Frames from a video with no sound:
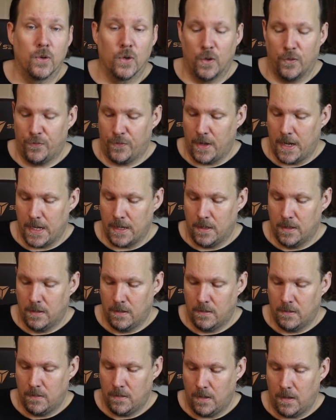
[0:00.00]
girlfriend,
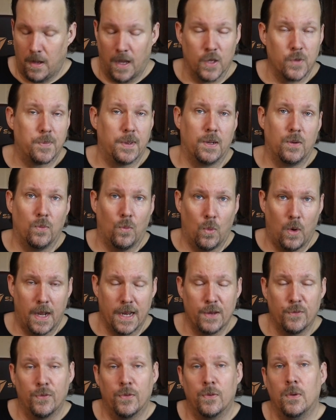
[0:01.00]
husband,
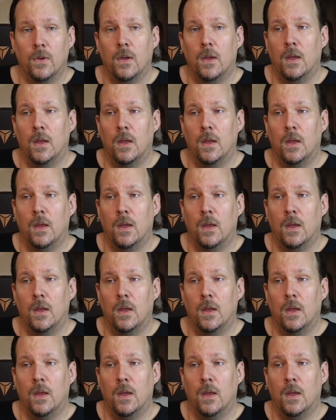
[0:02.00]
wife,